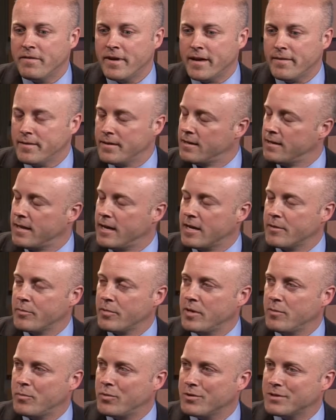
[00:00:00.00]
we found that a lot of
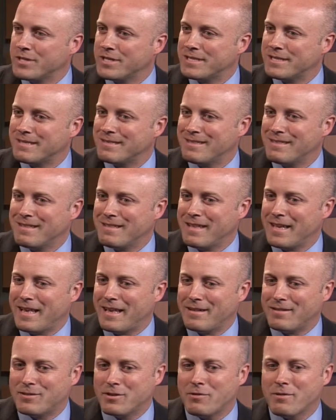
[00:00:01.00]
people just
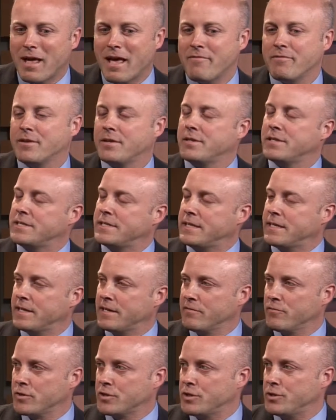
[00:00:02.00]
they don't have an
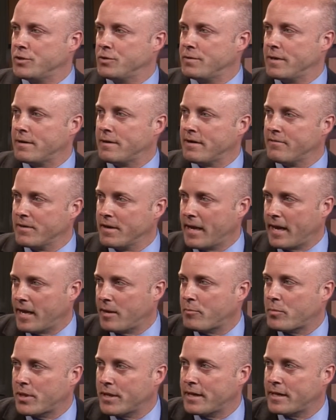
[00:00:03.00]
understanding of what to do. They don't have a
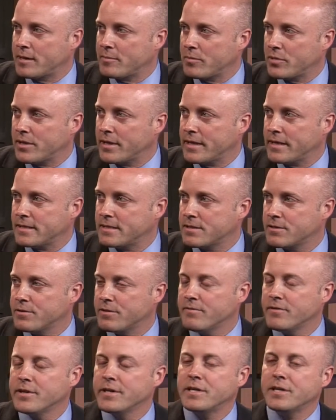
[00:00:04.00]
game plan in place. So
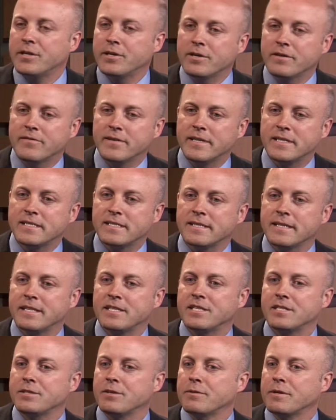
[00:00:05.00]
they're very nervous, they
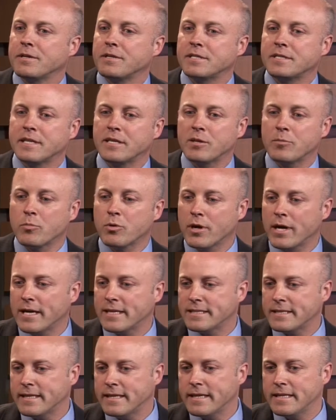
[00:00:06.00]
just don't understand the
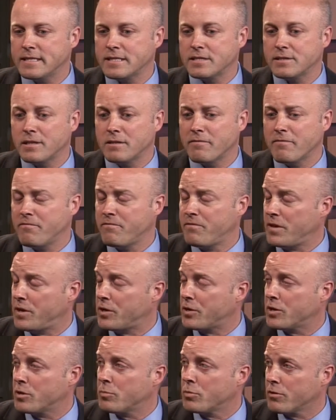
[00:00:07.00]
process,
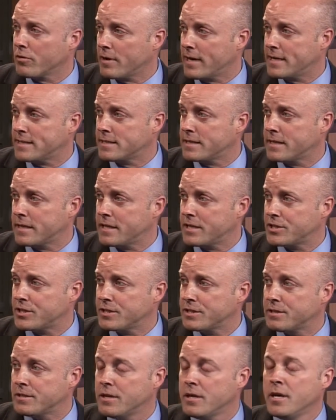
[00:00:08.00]
fear,
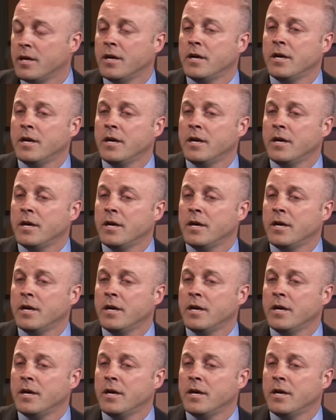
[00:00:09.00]
procrastination.